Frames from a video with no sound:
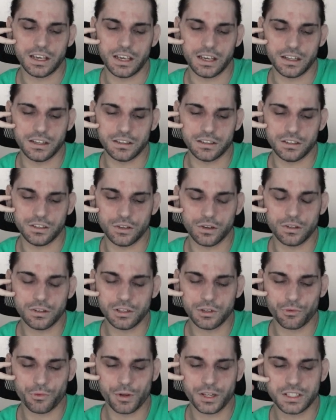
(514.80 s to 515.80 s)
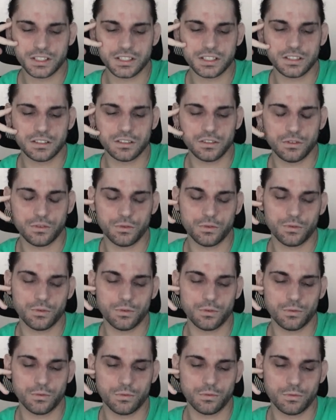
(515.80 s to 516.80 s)
And the only reason
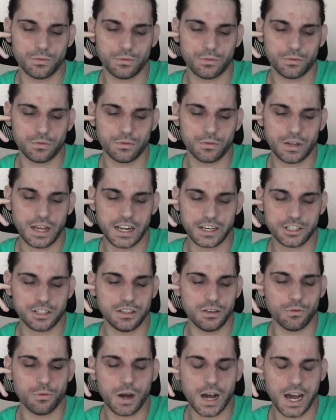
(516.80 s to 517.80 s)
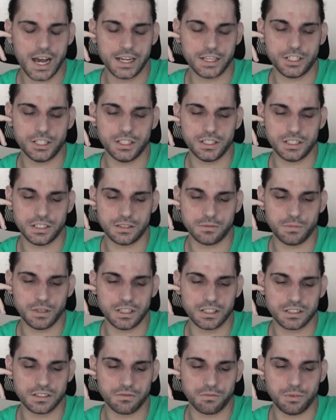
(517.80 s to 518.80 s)
you actually watch is
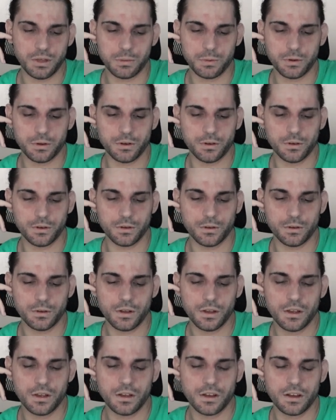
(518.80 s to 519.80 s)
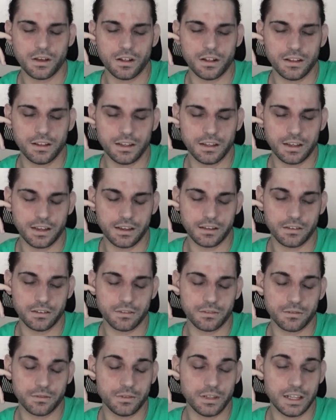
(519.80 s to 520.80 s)
because of people like
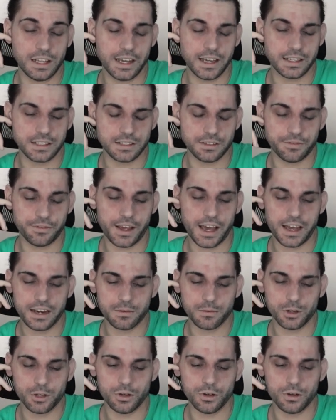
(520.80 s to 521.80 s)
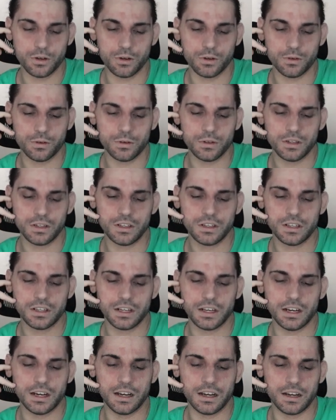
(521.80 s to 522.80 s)
the likes of Adam Cole,
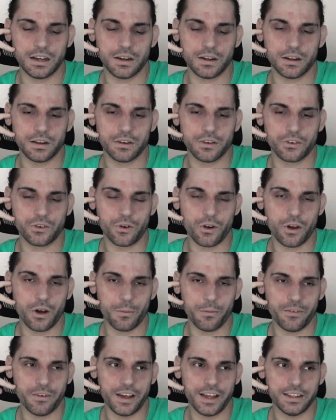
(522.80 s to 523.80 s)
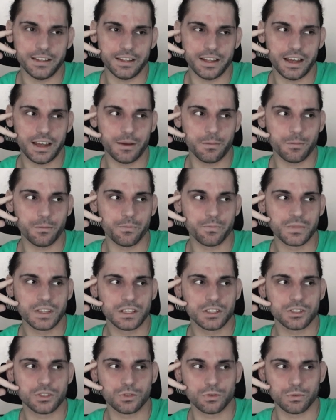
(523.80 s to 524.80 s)
Rob Van Dam,
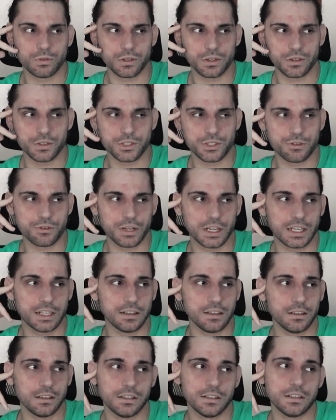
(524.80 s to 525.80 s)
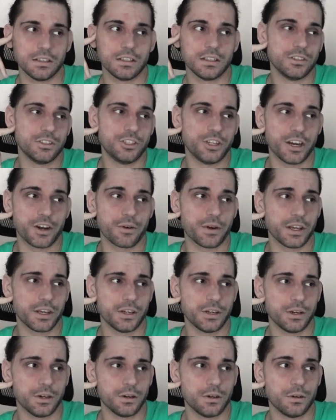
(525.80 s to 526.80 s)
Swerve Strickland,
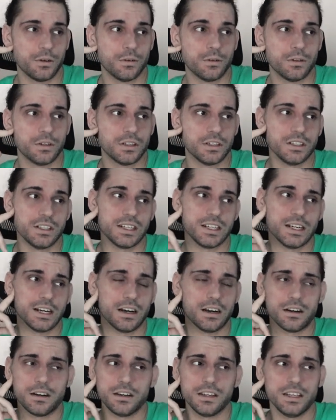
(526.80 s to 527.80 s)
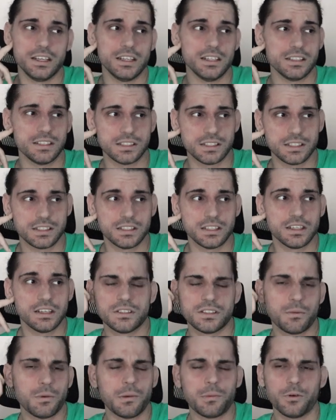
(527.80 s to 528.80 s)
Jericho, the Hardys.
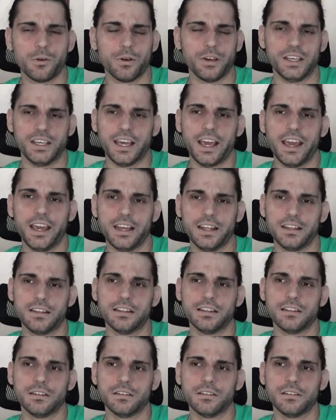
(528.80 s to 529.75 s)
Some people hate